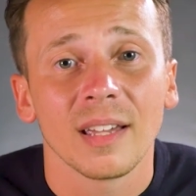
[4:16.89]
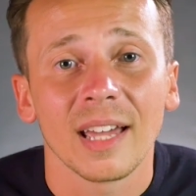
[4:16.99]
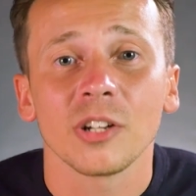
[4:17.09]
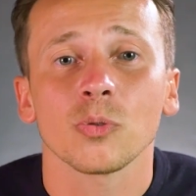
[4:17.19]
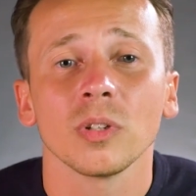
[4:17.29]

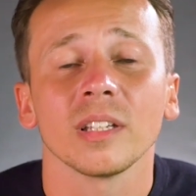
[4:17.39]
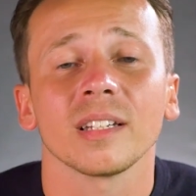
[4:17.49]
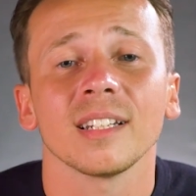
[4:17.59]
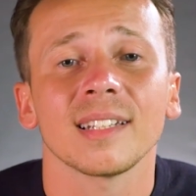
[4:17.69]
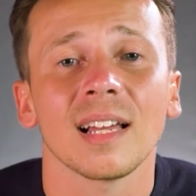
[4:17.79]
And it's really
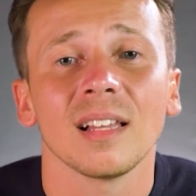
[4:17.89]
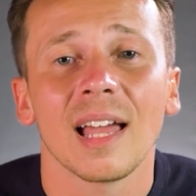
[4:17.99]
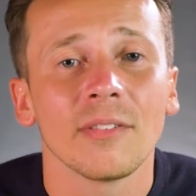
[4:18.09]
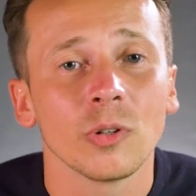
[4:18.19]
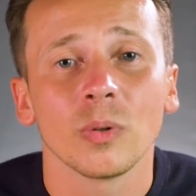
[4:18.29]
going to tell
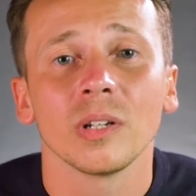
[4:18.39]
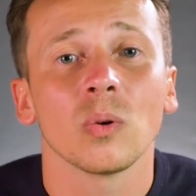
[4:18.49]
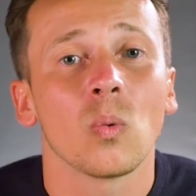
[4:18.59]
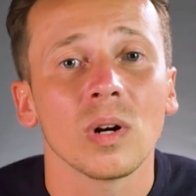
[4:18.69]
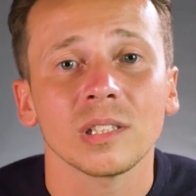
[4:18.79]
everyone
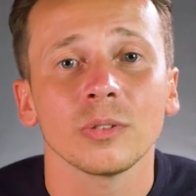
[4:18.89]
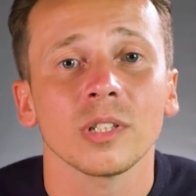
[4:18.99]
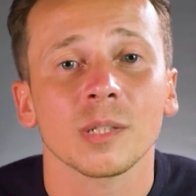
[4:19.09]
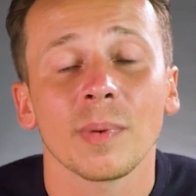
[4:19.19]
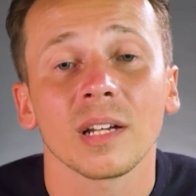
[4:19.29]
what to
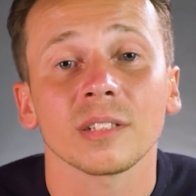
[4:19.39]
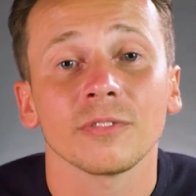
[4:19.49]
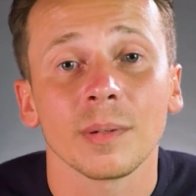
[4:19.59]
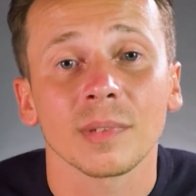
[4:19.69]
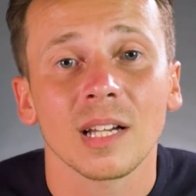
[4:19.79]
expect
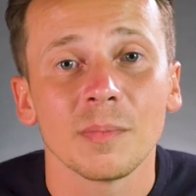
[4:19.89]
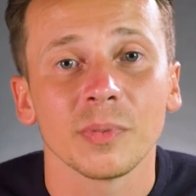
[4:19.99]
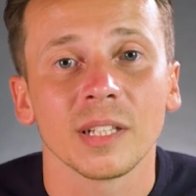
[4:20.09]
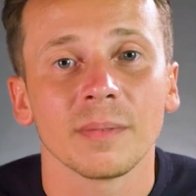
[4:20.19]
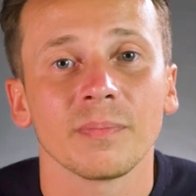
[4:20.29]
from the
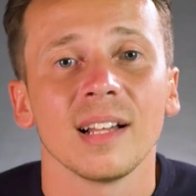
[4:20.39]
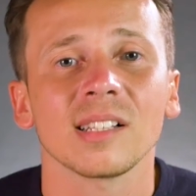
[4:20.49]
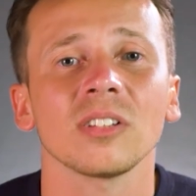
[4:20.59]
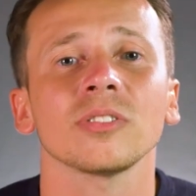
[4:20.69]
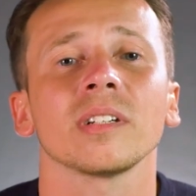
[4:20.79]
company. It's
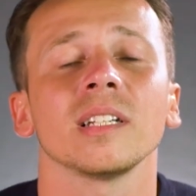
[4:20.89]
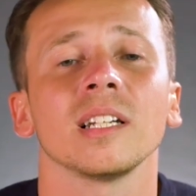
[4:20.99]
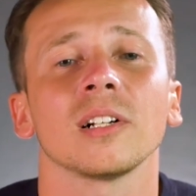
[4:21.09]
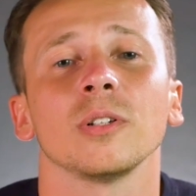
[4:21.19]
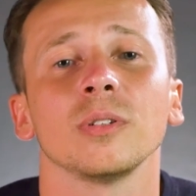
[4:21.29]
also going to
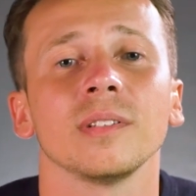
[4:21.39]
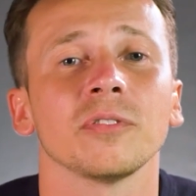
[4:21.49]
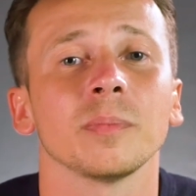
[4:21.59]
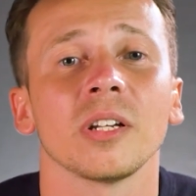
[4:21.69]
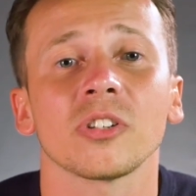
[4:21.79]
include
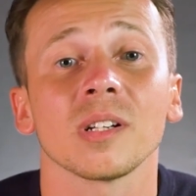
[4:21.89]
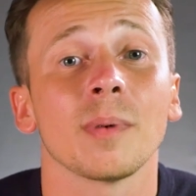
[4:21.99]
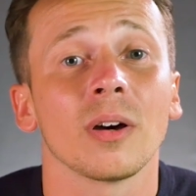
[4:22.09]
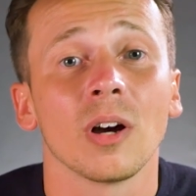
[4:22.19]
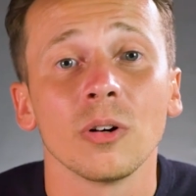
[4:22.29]
information
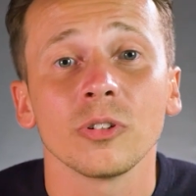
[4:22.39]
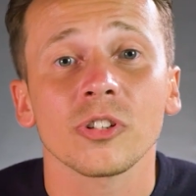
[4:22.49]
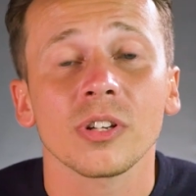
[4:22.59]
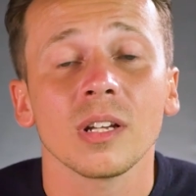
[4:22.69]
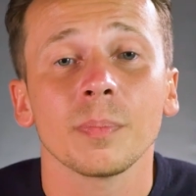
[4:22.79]
about
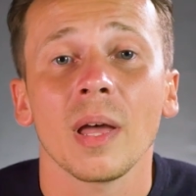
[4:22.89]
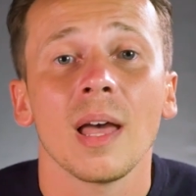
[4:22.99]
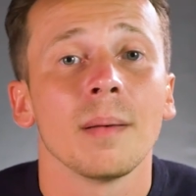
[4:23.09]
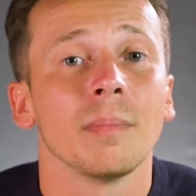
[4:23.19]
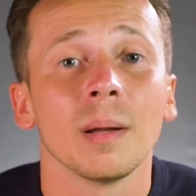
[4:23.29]
ownership,
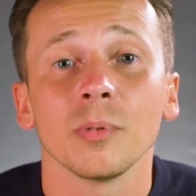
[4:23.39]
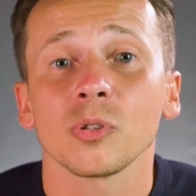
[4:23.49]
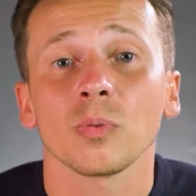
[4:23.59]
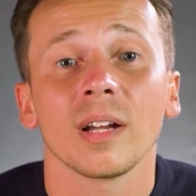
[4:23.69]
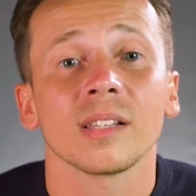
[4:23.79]

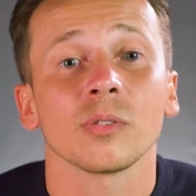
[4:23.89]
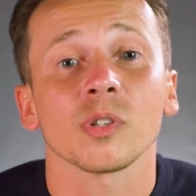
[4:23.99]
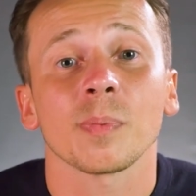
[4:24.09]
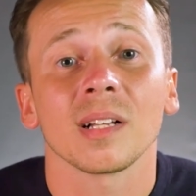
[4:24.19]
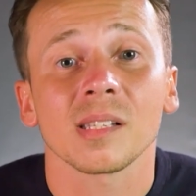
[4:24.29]
members' rights and
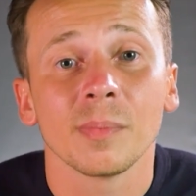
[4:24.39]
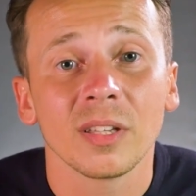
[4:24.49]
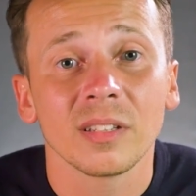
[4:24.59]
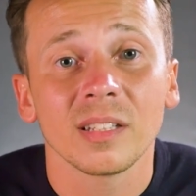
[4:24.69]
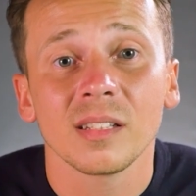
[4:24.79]

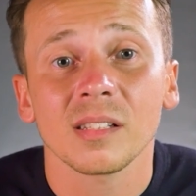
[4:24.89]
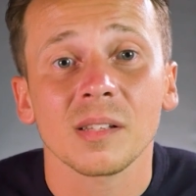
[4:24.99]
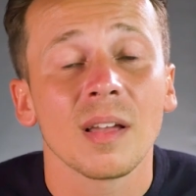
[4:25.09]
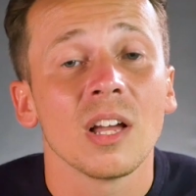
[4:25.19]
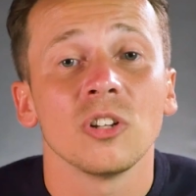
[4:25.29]

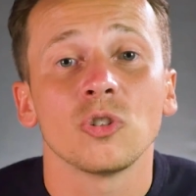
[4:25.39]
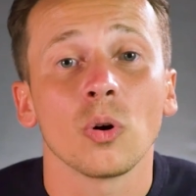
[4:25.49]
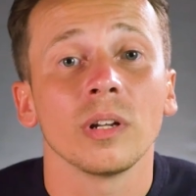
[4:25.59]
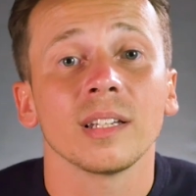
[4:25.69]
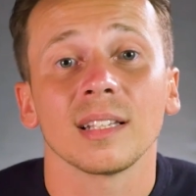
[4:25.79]
responsibilities,
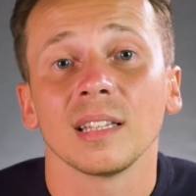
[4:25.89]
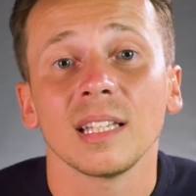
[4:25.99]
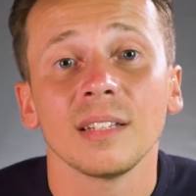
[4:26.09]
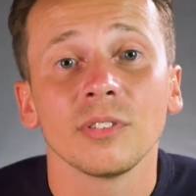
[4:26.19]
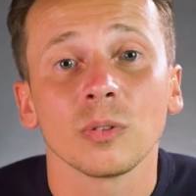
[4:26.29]
joining and
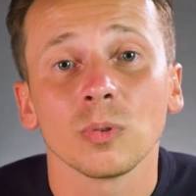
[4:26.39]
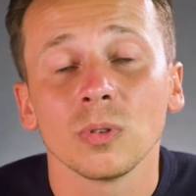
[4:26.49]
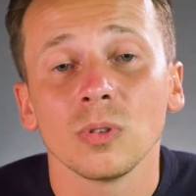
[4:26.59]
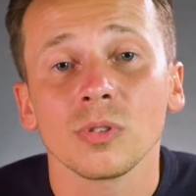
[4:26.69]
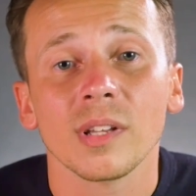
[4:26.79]
leaving
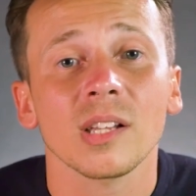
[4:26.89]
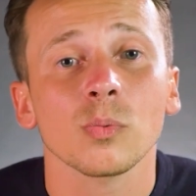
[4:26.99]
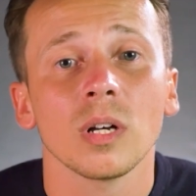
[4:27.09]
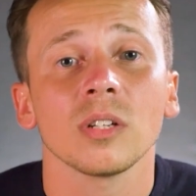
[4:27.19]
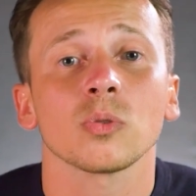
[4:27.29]
rules, as
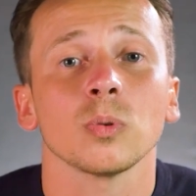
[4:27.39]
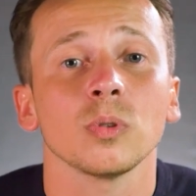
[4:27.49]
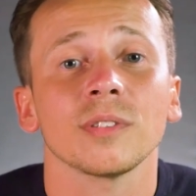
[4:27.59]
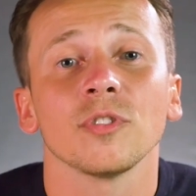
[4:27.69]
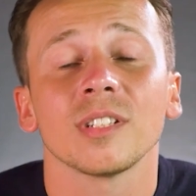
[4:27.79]
well as
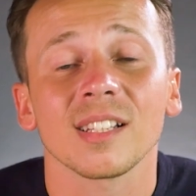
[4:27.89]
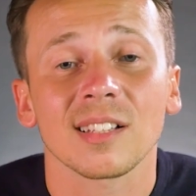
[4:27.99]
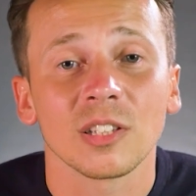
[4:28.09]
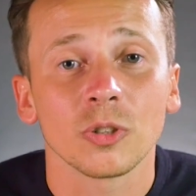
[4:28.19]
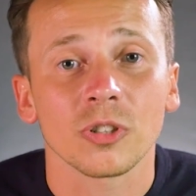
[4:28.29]
rules for
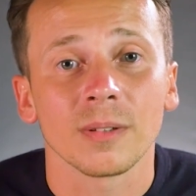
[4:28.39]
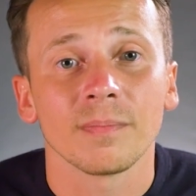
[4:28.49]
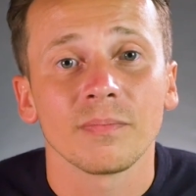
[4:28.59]
dissolution.